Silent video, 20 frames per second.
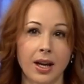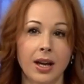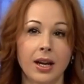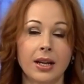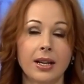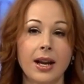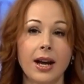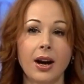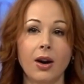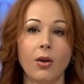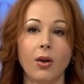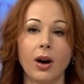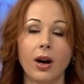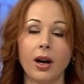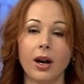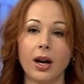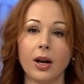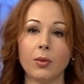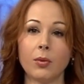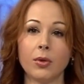Now,
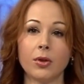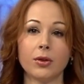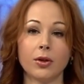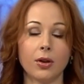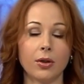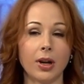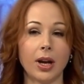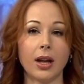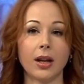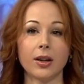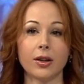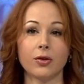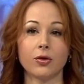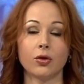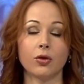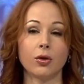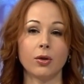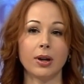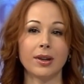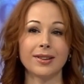I will note Alex
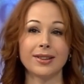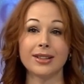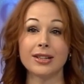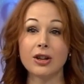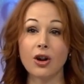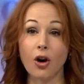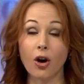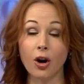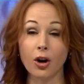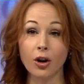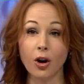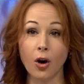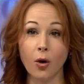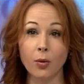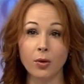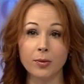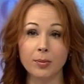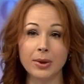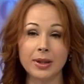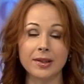Trudeau has not
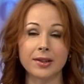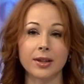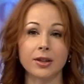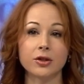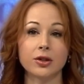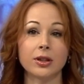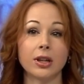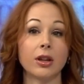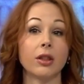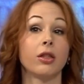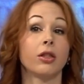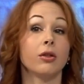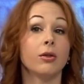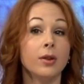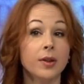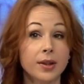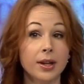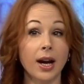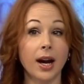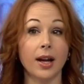always been such an
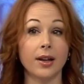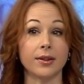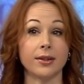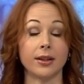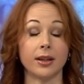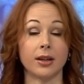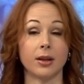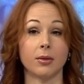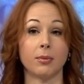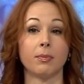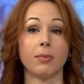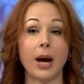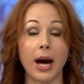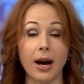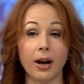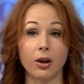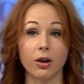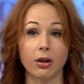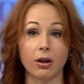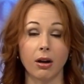enthusiastic
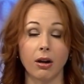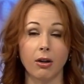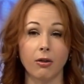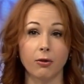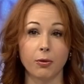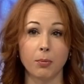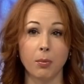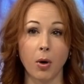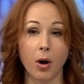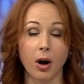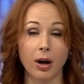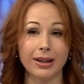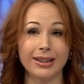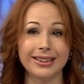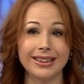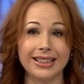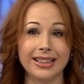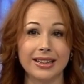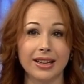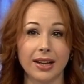backer of
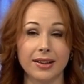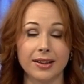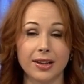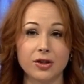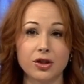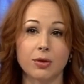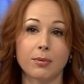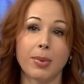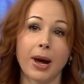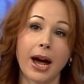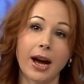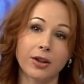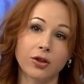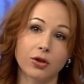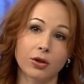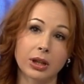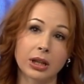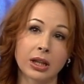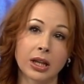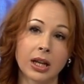pot legalization. Back
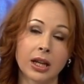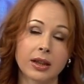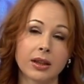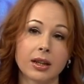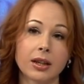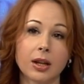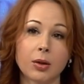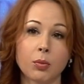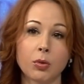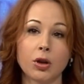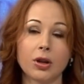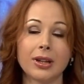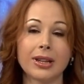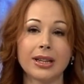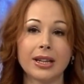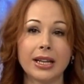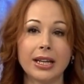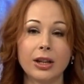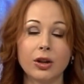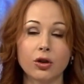during the Liberal
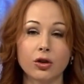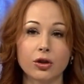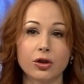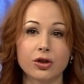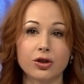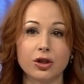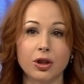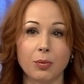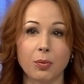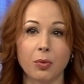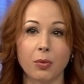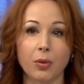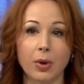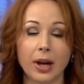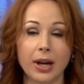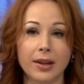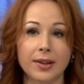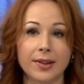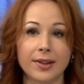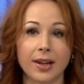leadership
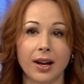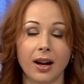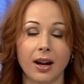race,